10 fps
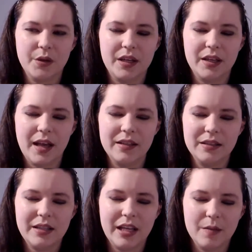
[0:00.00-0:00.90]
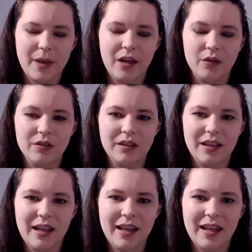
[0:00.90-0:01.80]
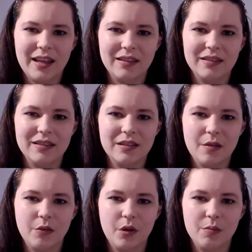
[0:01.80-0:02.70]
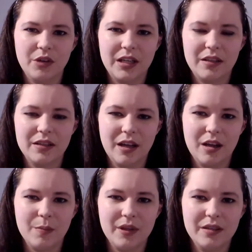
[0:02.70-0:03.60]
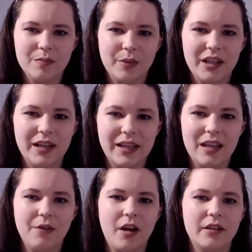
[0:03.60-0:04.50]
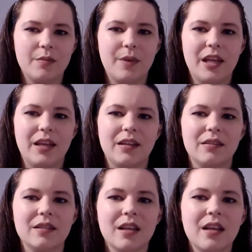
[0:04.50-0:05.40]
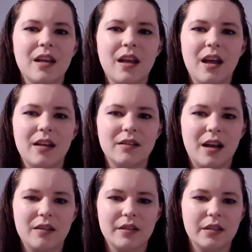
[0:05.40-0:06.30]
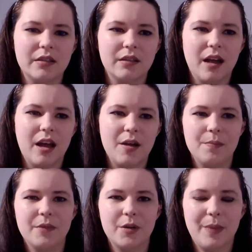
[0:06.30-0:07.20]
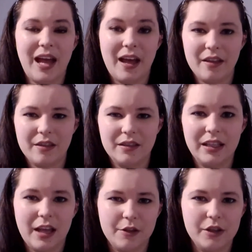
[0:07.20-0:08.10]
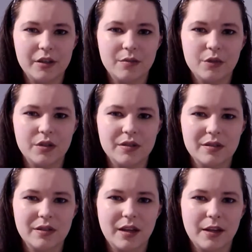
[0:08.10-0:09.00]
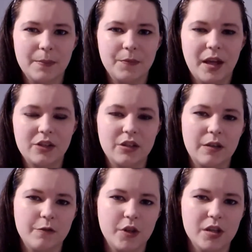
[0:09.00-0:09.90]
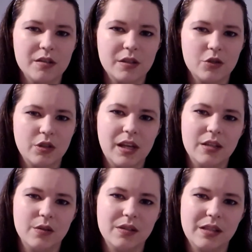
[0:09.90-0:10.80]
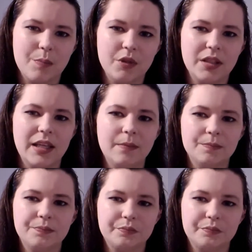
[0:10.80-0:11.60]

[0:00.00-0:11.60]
So I had to take him out and throw him right in the tub, but I gave Autumn and Lachlan their bath together, which is actually a first. Usually I do it separately,